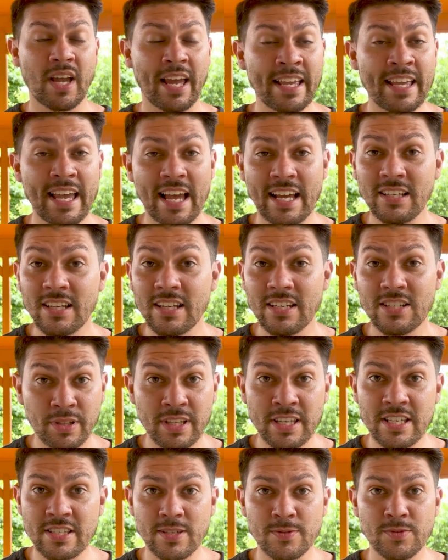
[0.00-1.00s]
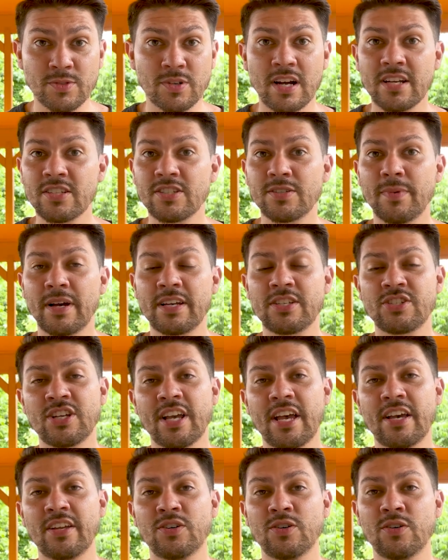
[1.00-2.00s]
Again, please subscribe to my
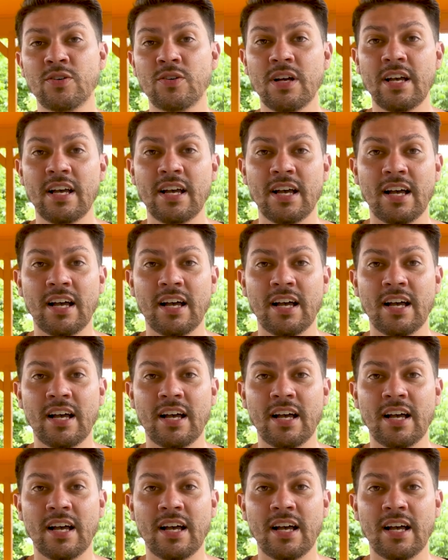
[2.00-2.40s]
channel,